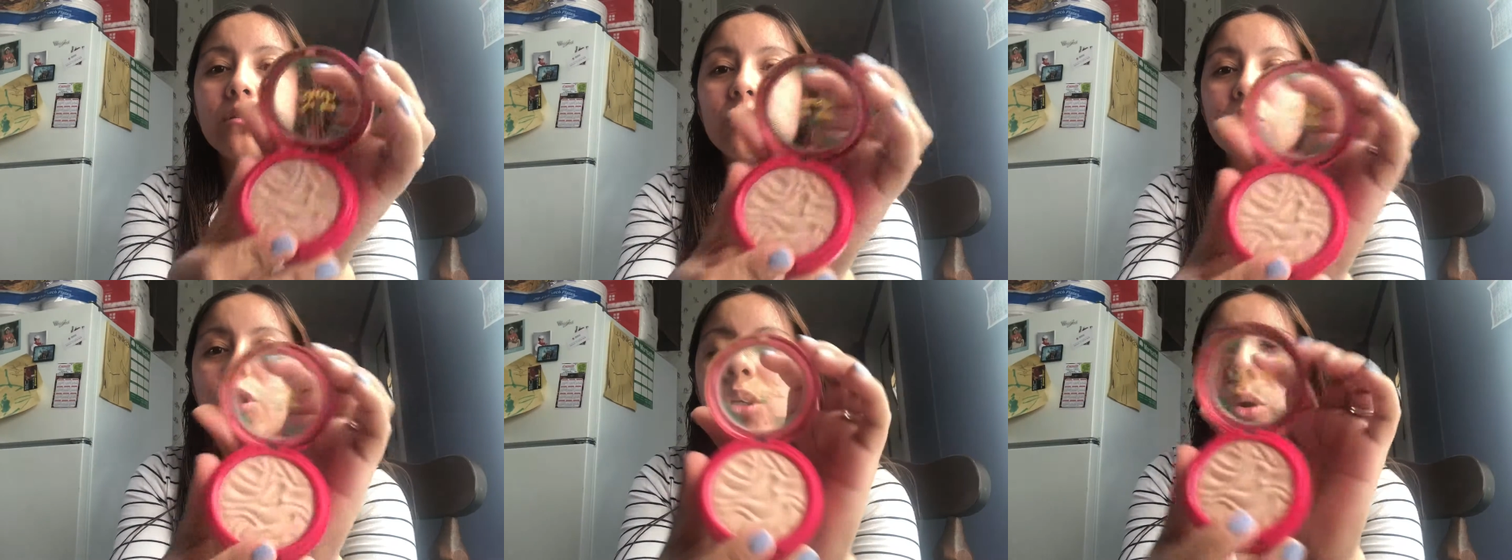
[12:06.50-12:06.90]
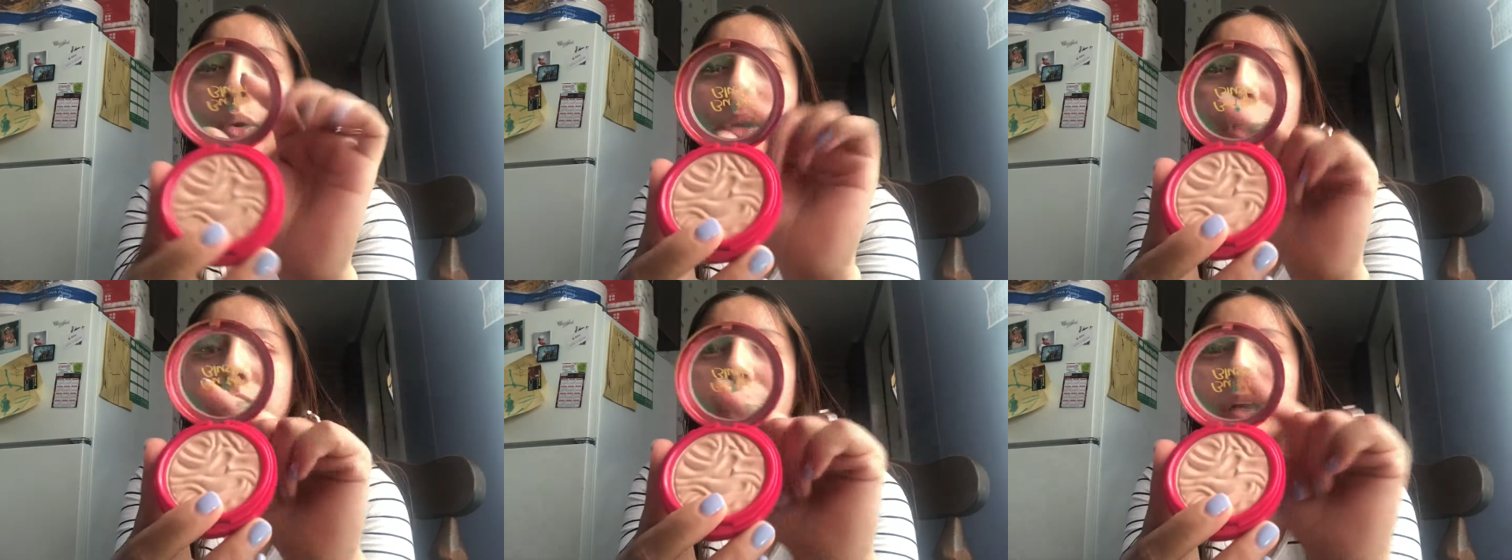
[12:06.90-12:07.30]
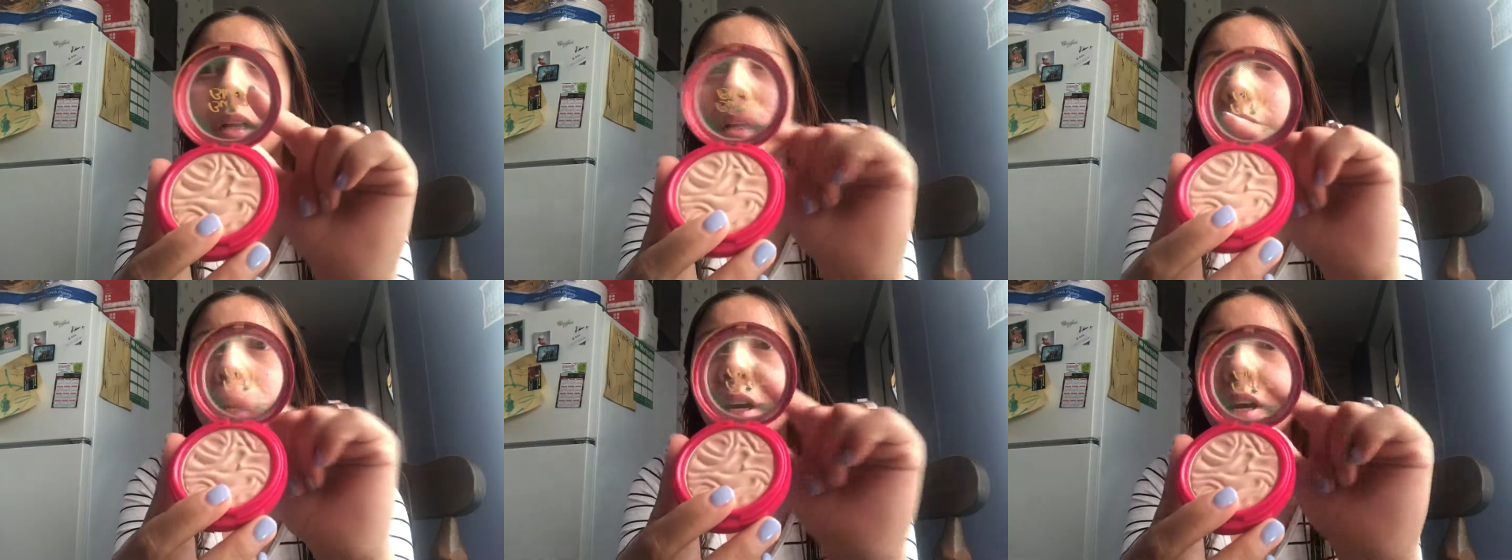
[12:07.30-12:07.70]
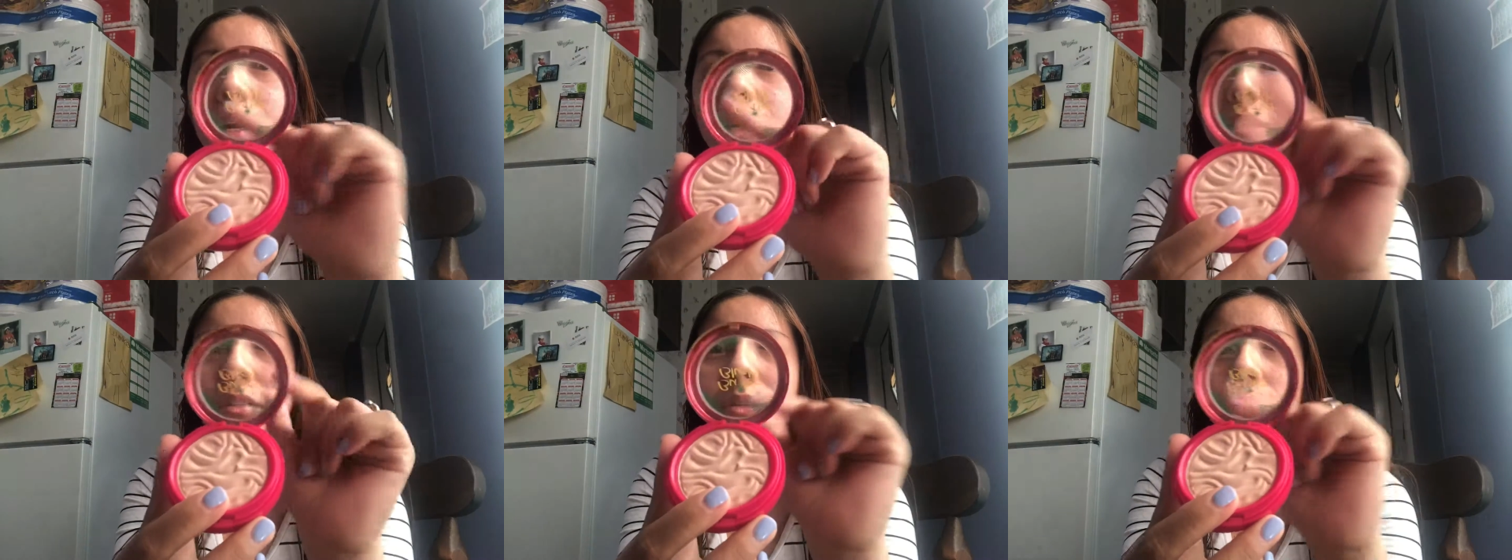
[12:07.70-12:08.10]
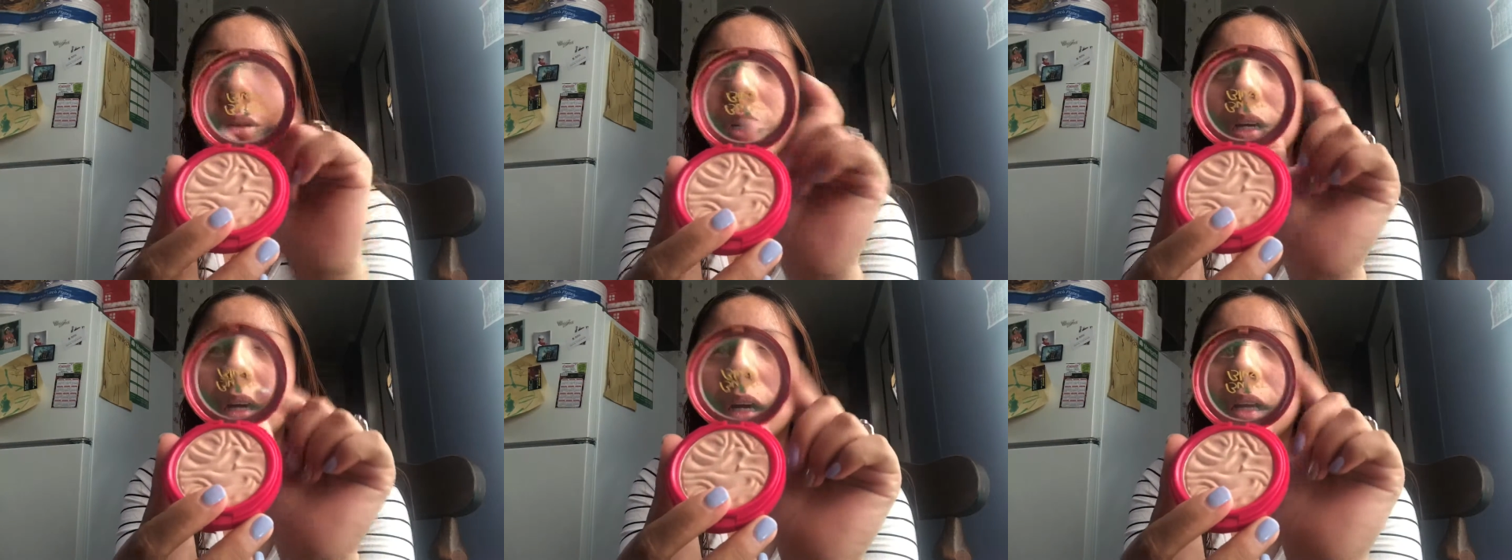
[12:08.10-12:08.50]
So the clear, so
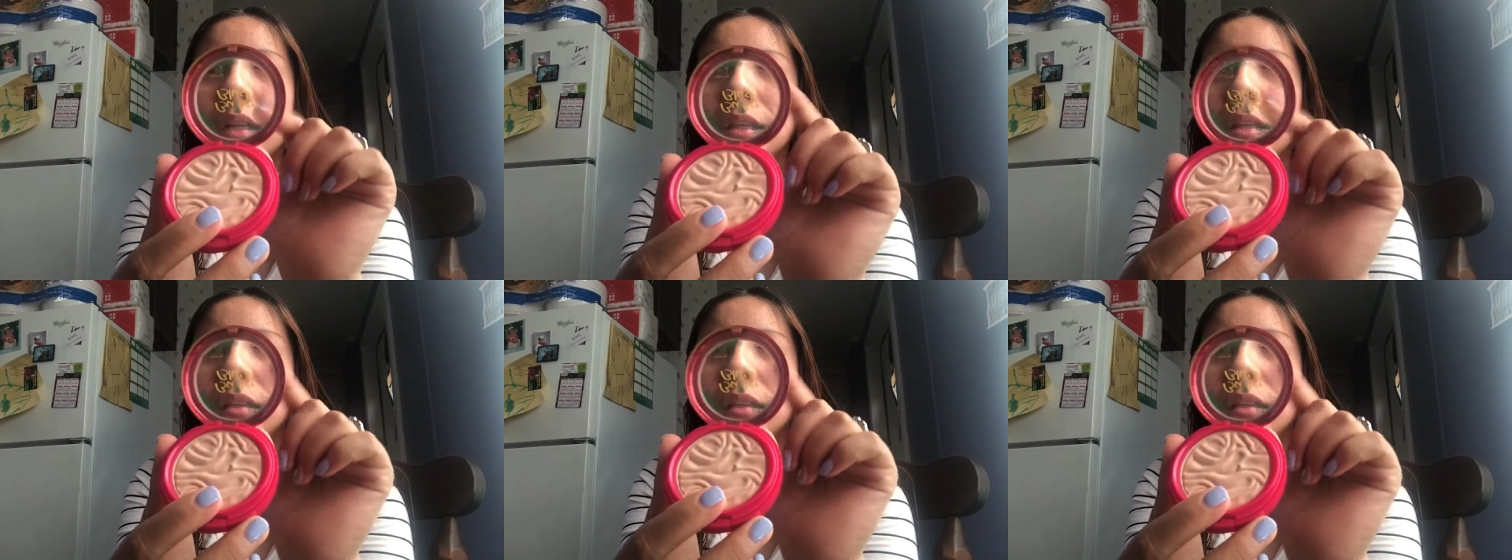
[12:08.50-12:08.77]
the,